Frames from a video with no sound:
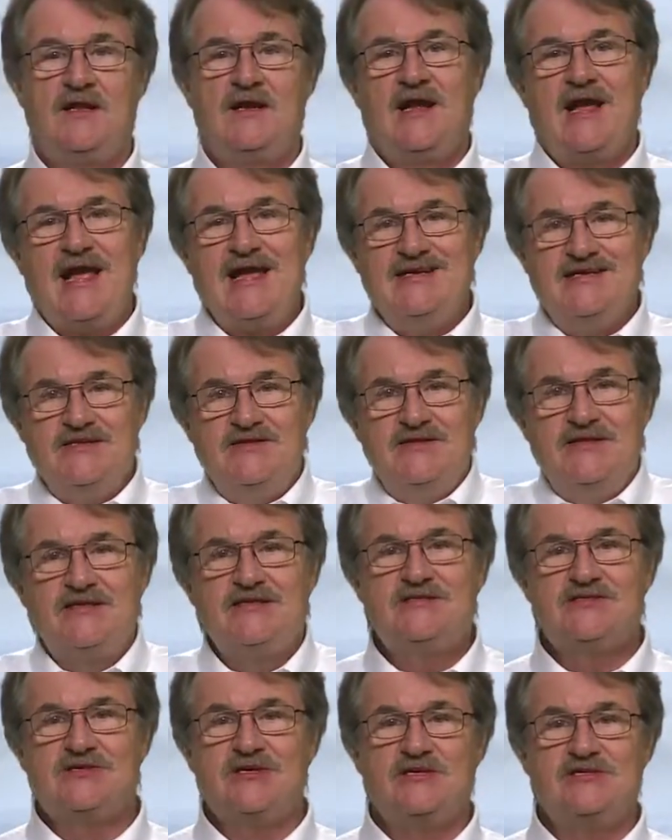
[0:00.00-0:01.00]
And in
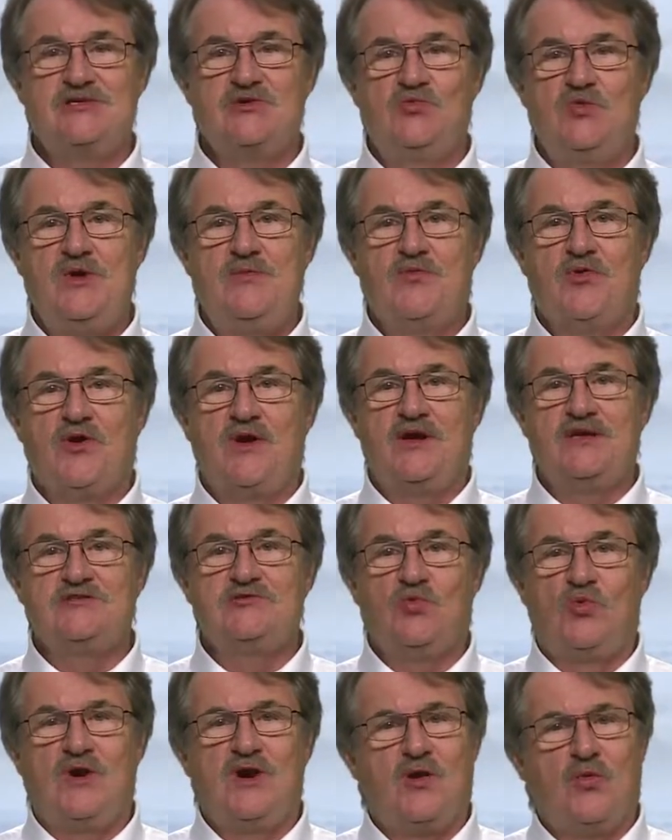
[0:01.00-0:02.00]
this season, we pray as
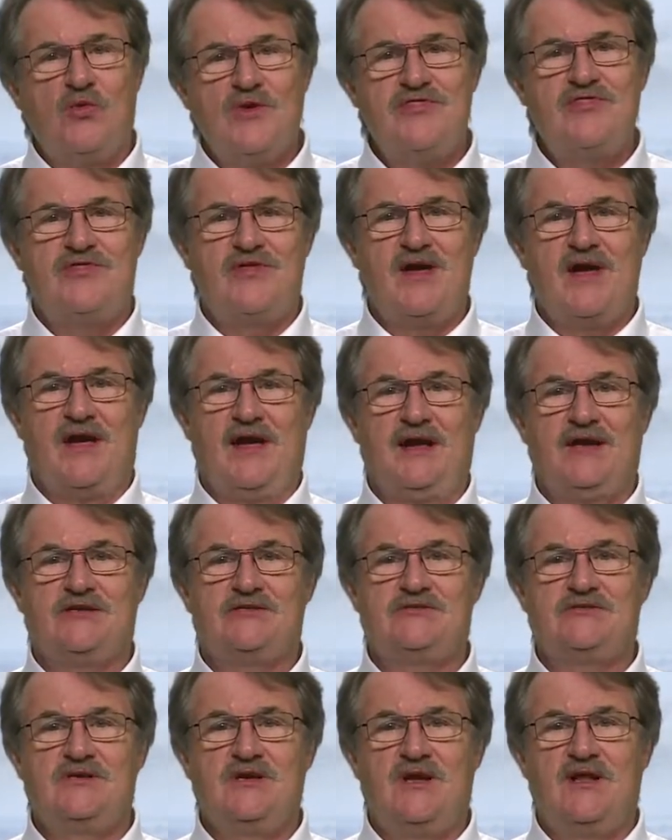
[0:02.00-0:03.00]
well with
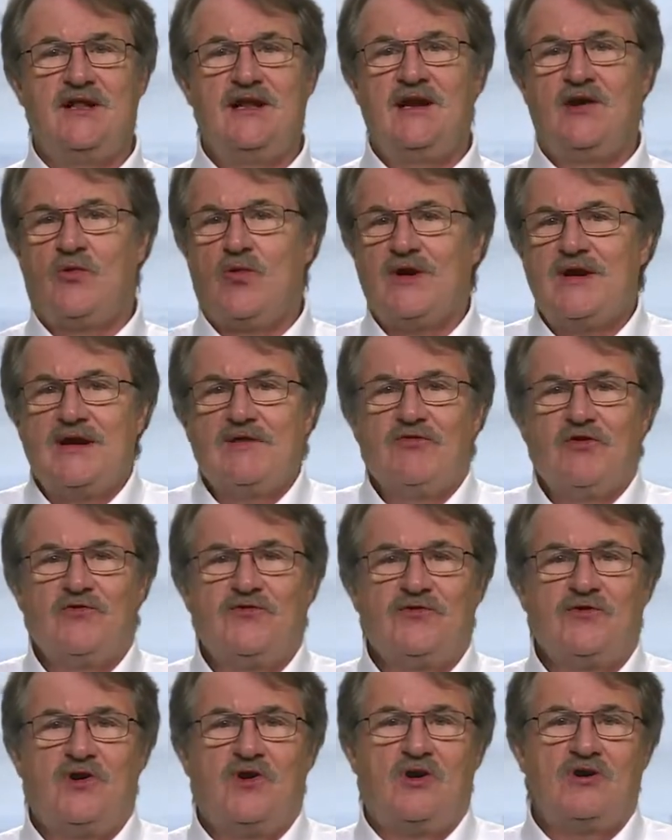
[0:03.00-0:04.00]
thanks. Whatever
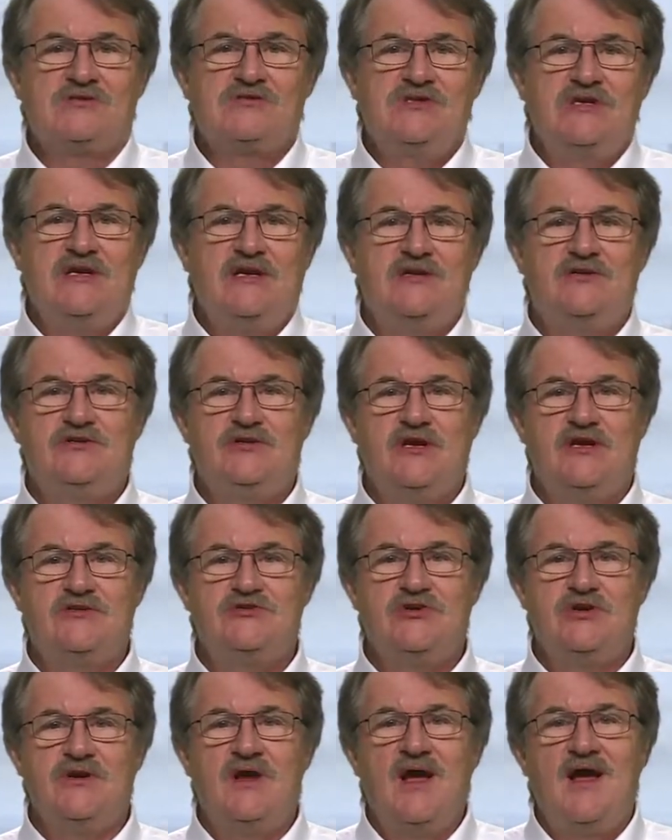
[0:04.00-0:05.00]
flaws need
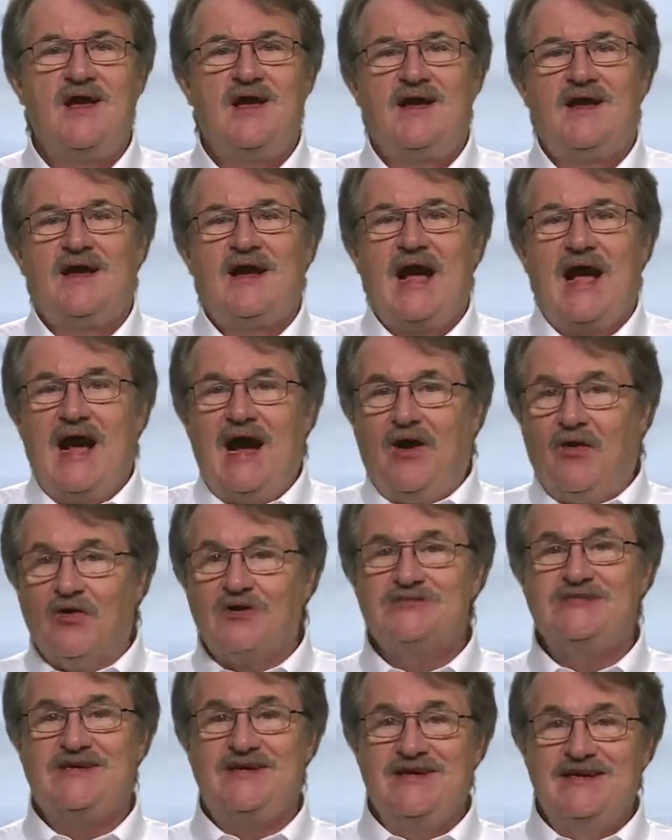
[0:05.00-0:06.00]
attention,
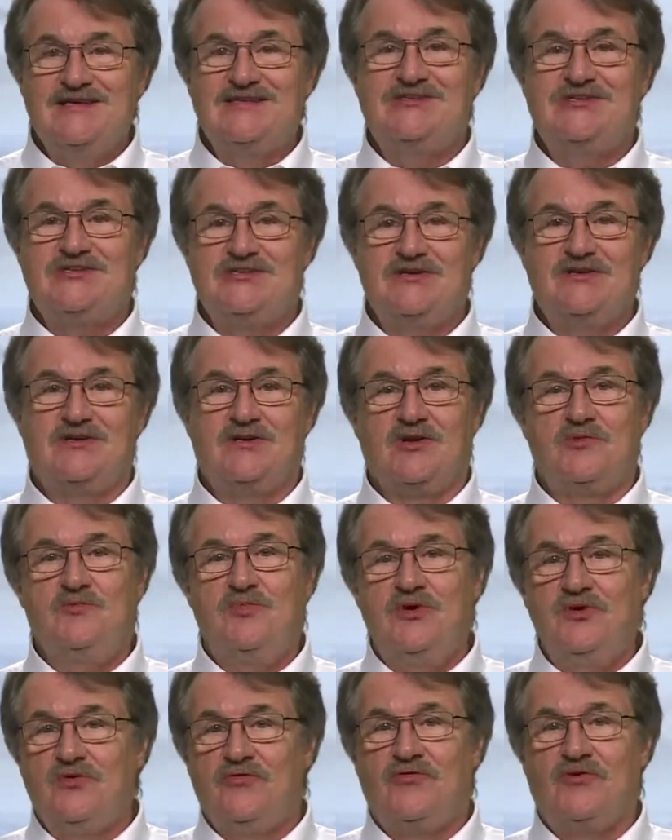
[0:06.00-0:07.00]
ours is still a
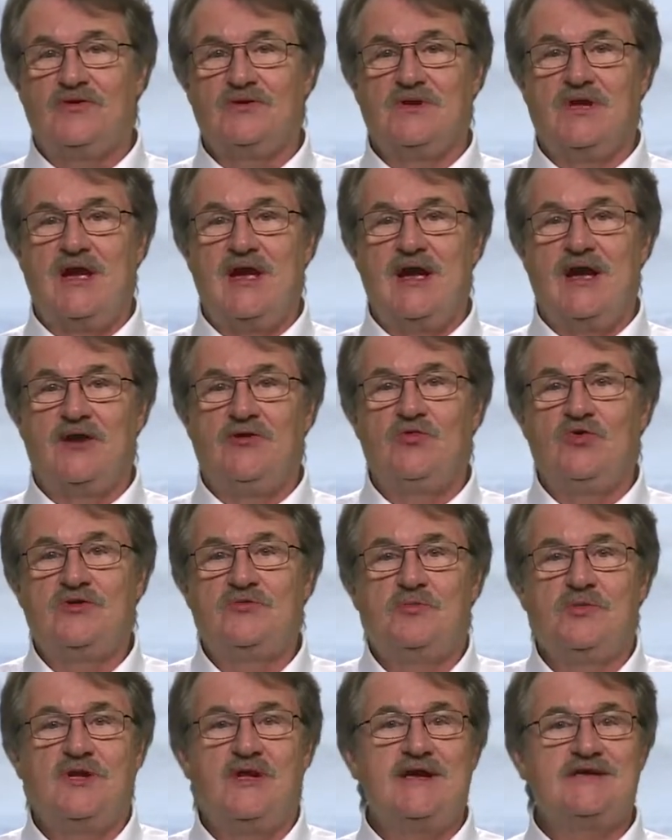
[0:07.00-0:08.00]
beautiful land with
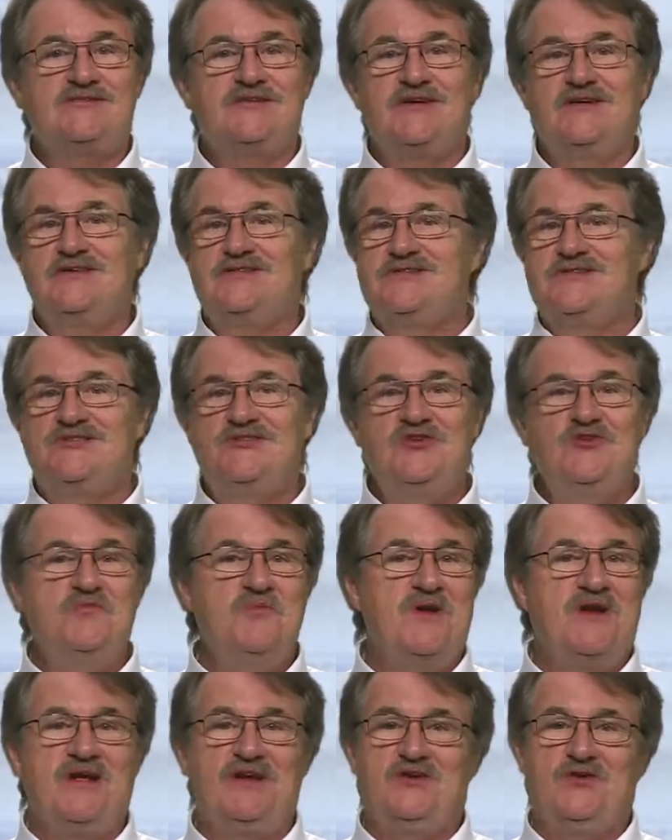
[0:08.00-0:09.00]
blessings too
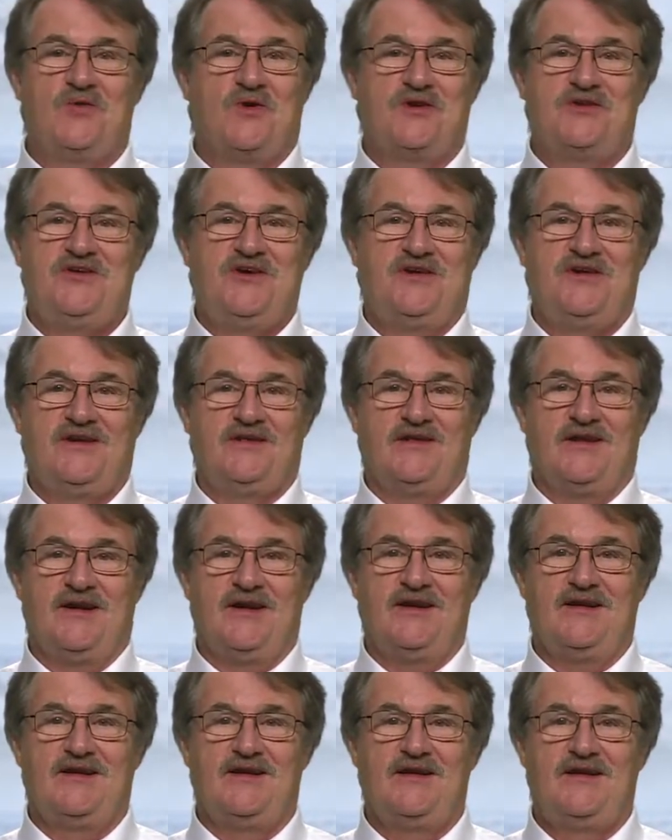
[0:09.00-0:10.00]
many to
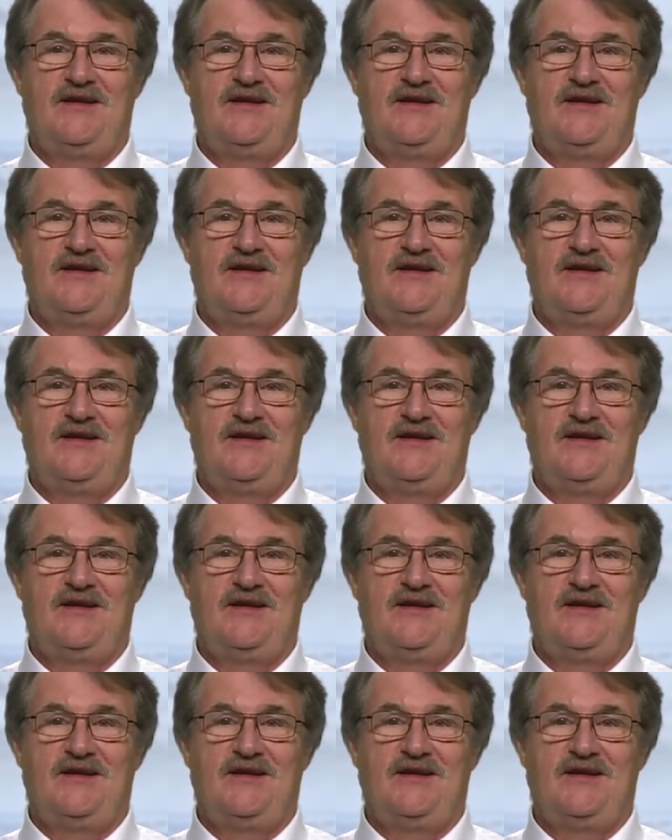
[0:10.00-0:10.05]
articulate.